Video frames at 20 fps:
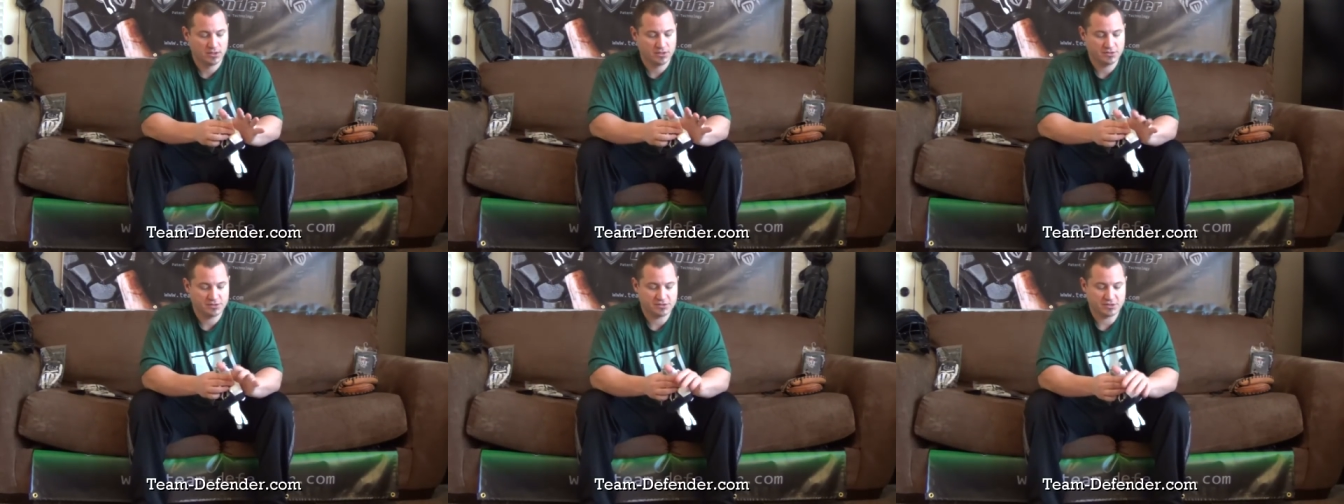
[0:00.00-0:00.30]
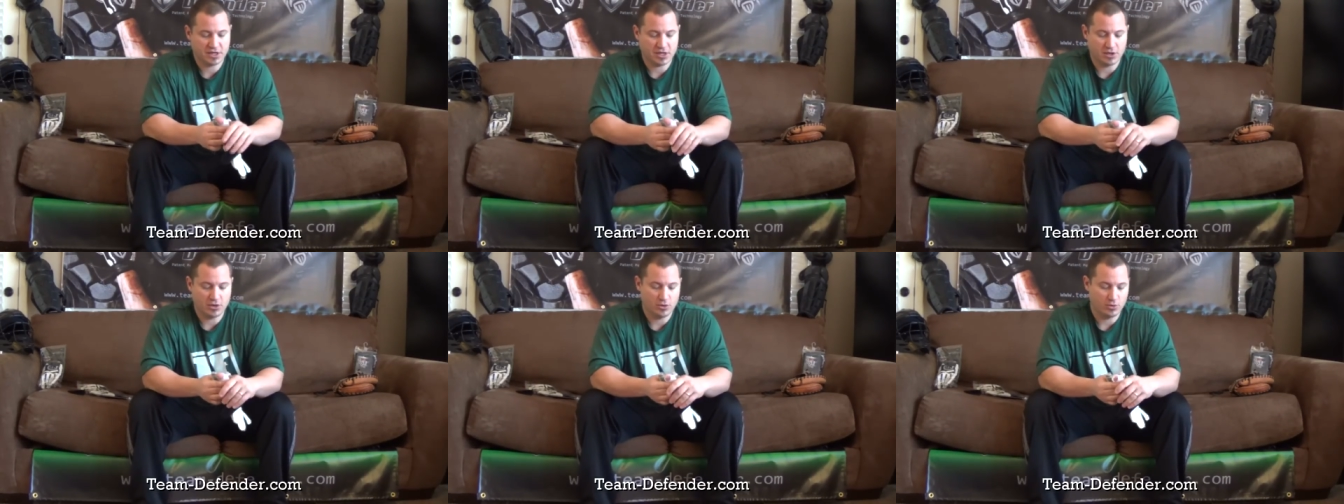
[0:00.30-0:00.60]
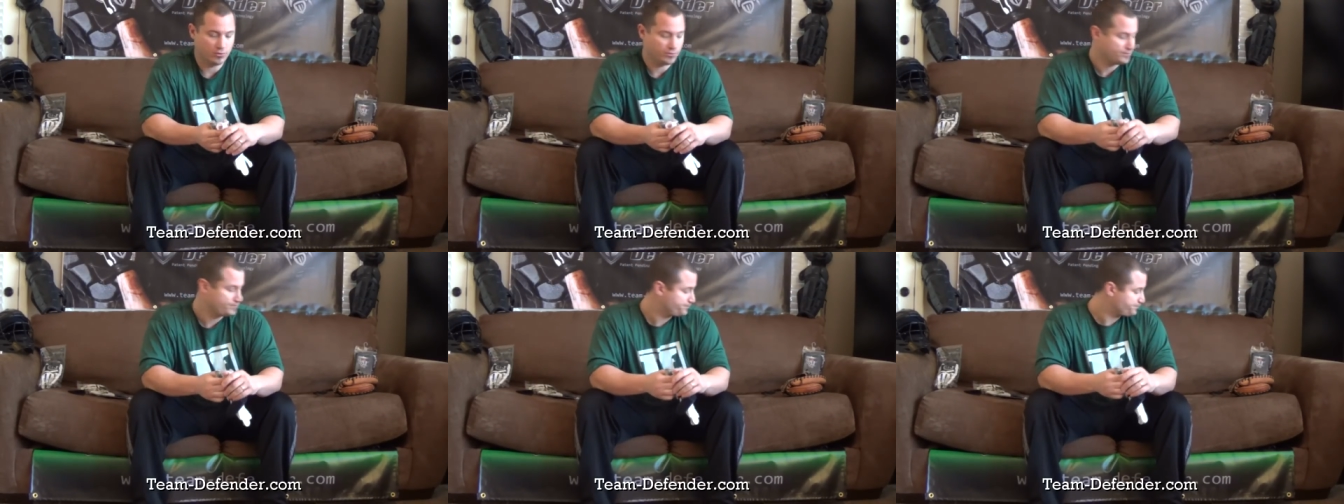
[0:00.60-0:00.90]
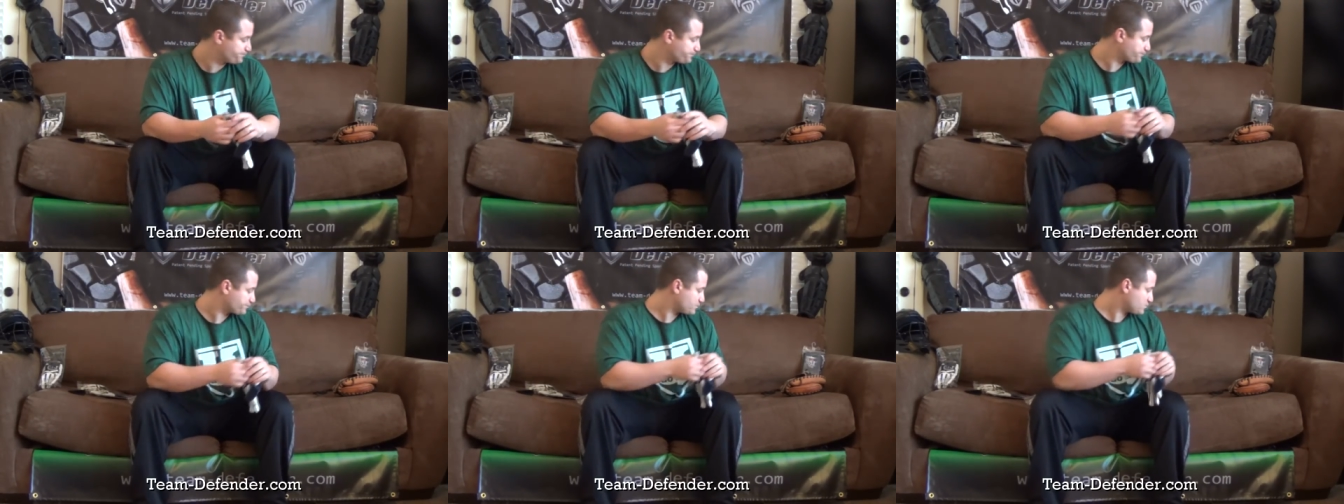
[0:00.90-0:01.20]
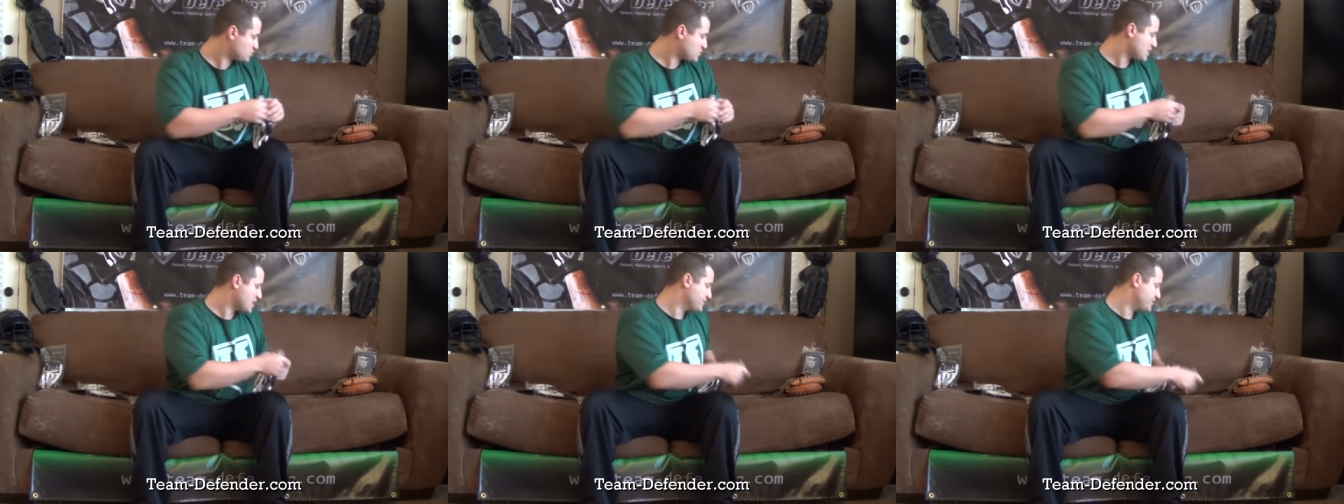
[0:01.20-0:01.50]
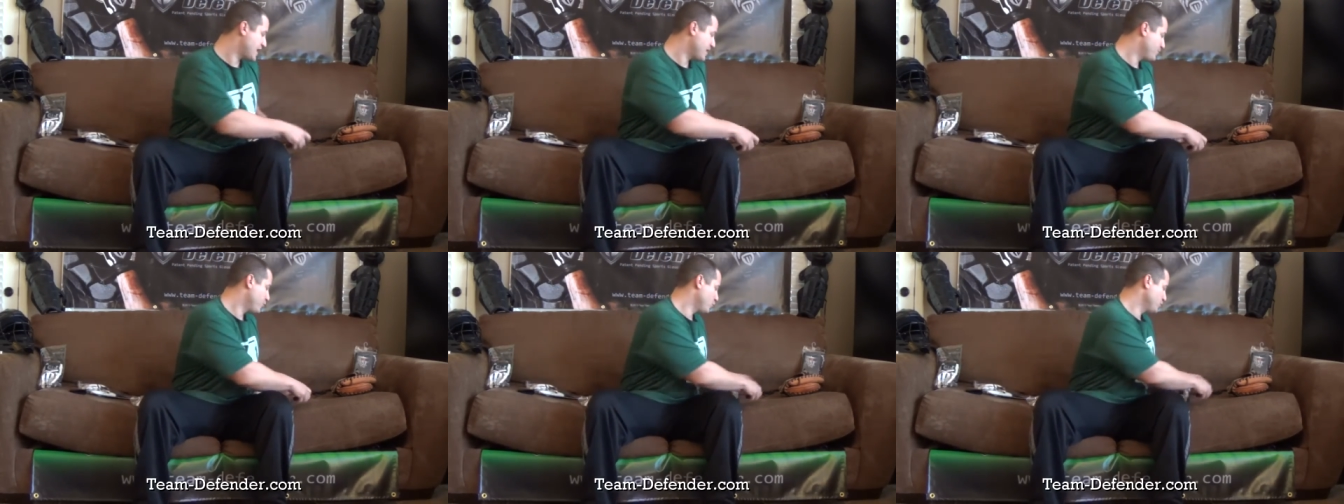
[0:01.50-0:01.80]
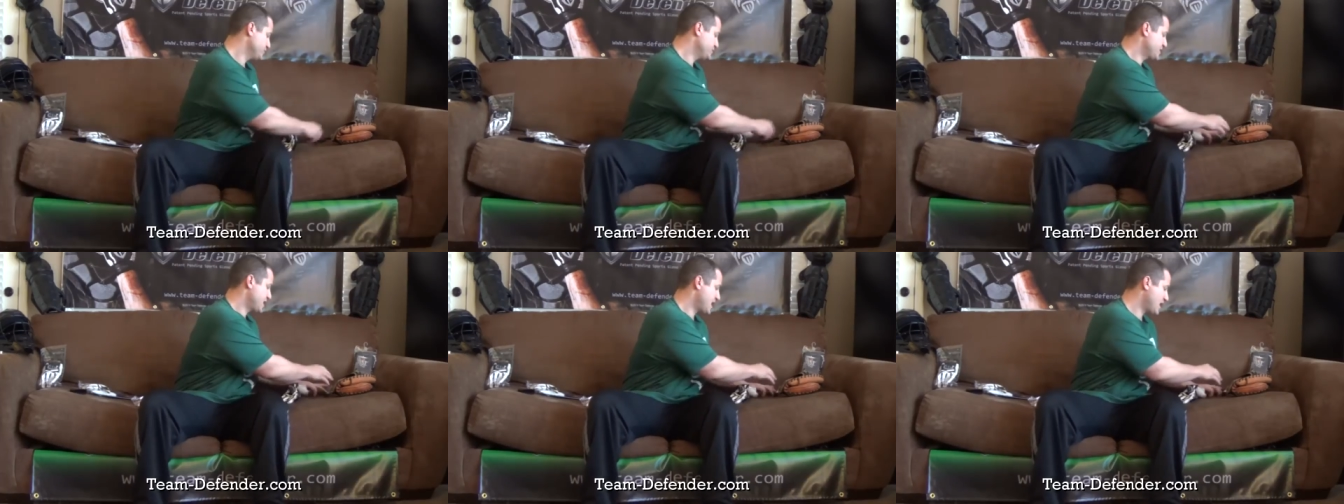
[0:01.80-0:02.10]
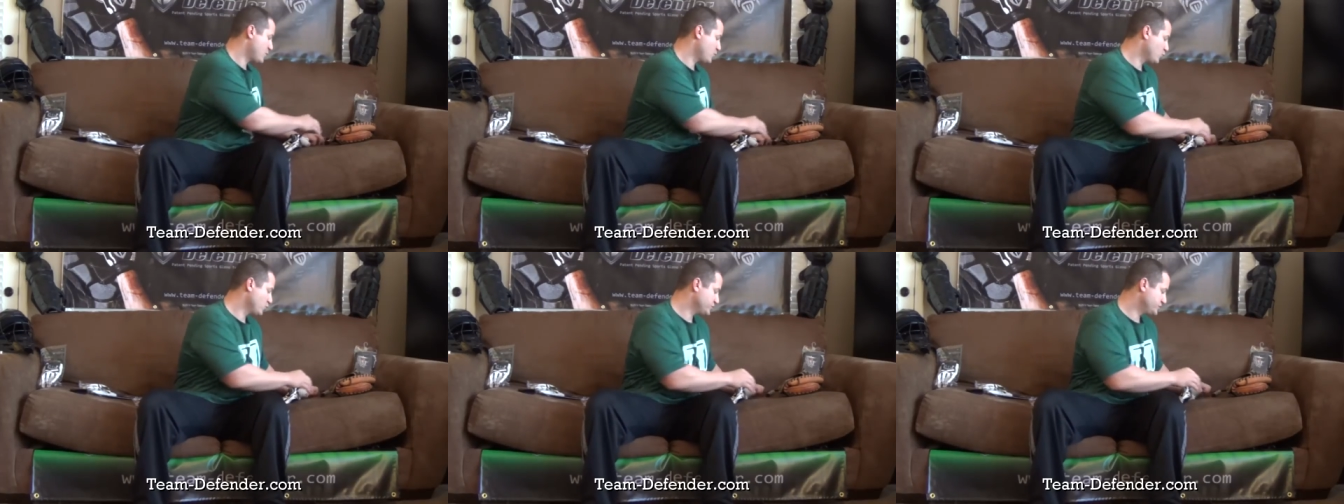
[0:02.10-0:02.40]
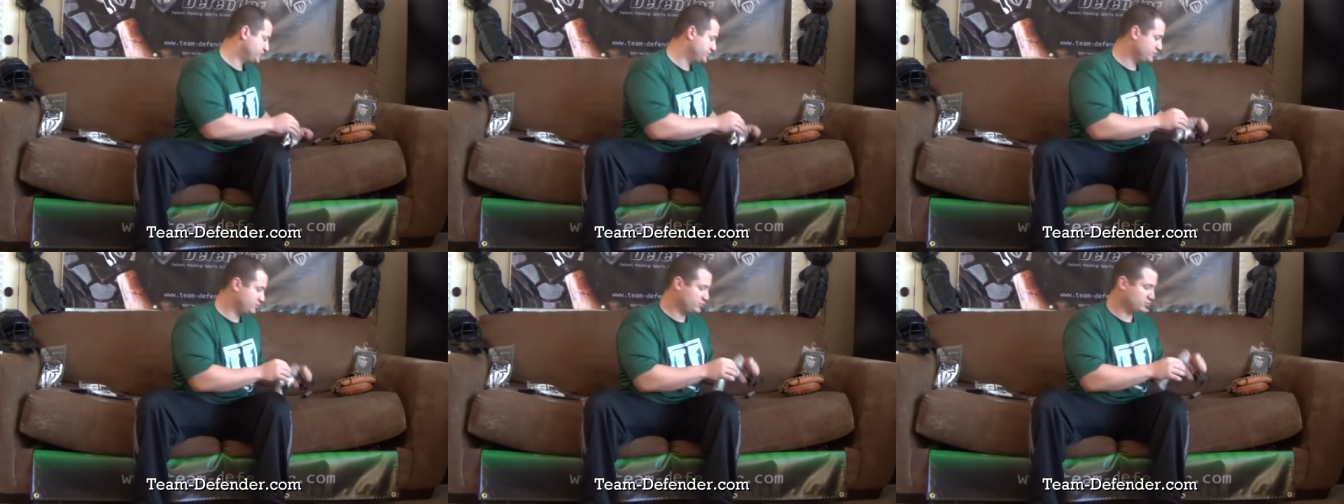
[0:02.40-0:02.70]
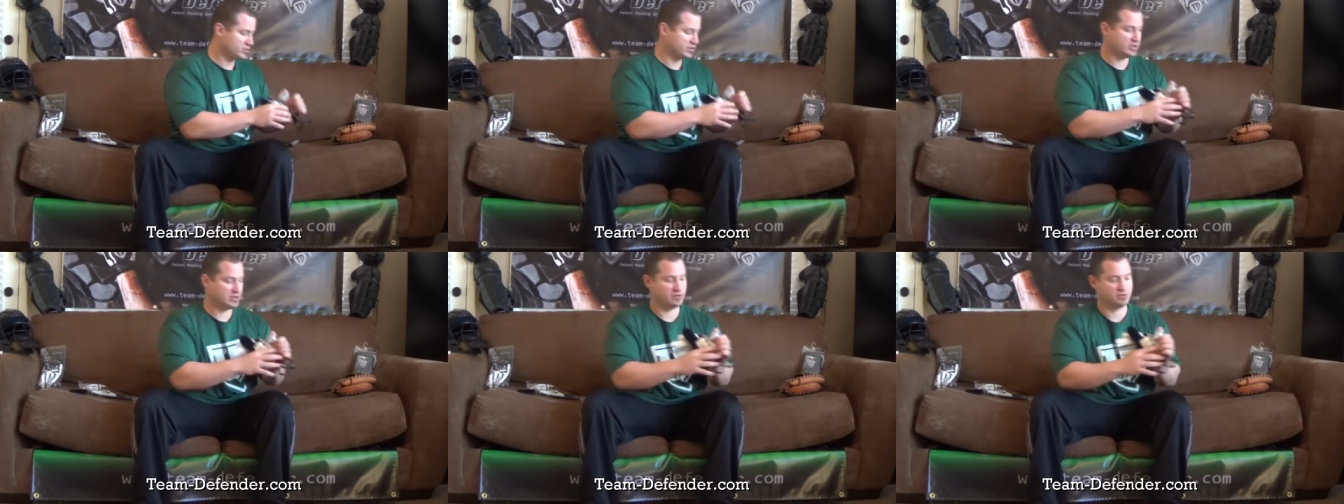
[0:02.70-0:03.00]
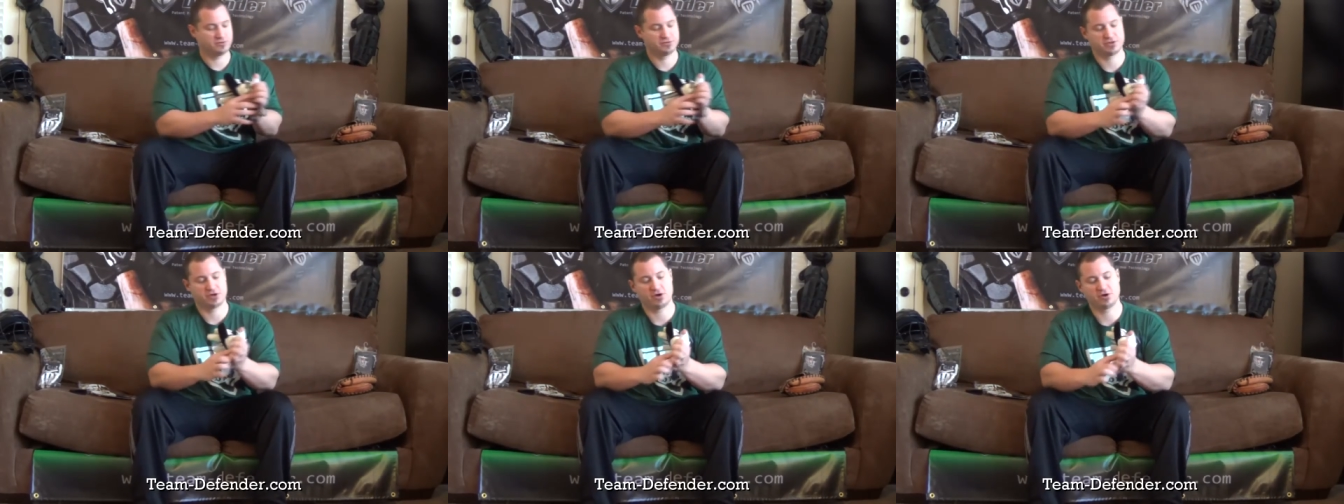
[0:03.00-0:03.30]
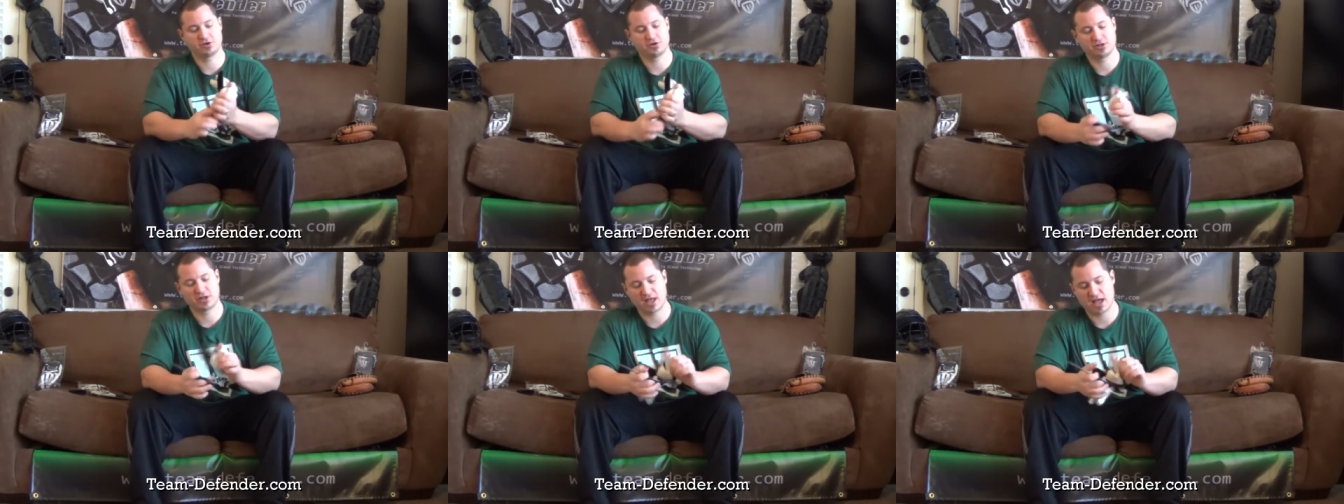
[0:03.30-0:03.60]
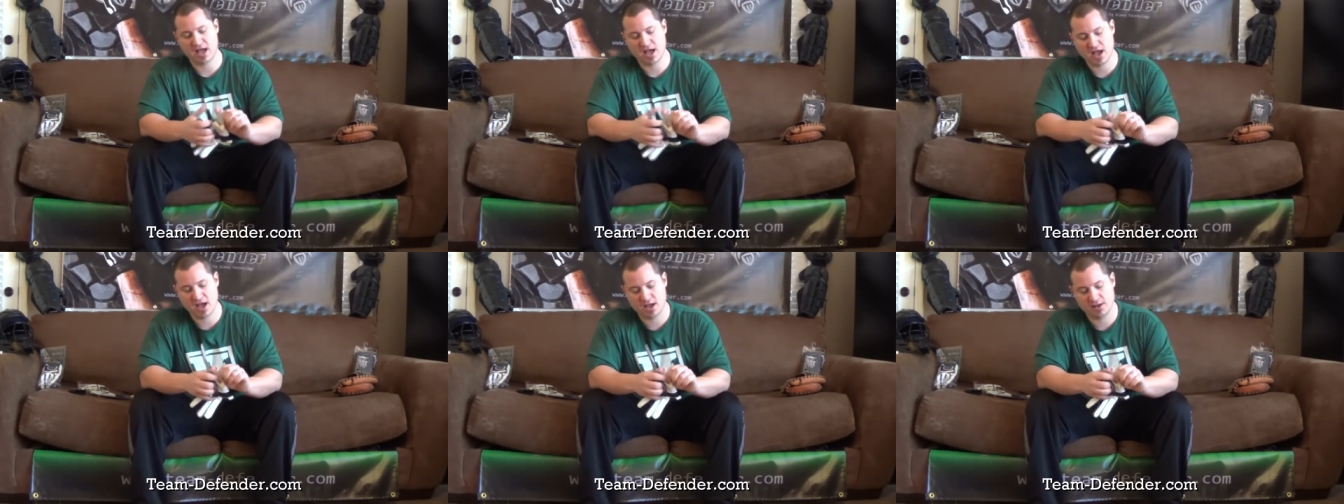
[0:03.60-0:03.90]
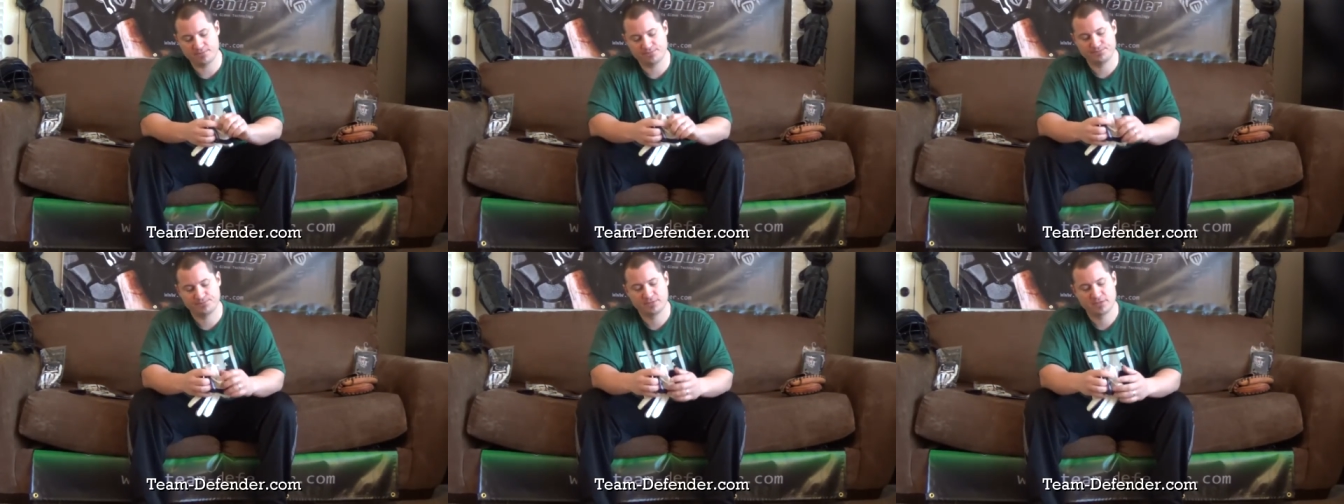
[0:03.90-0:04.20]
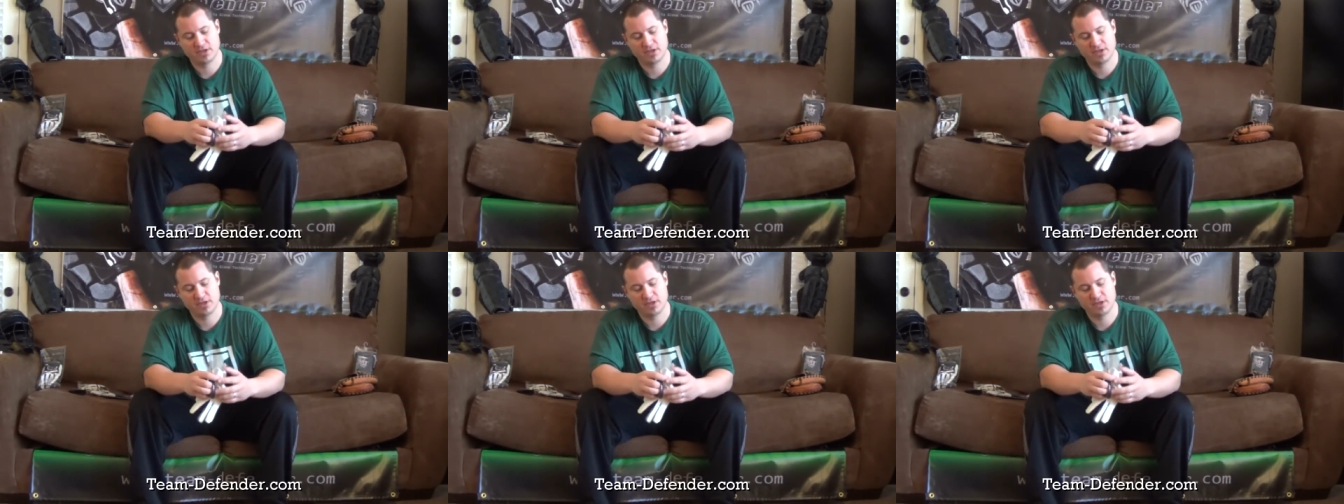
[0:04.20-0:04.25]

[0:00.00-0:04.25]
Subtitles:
So at that point in time, once you draw your line,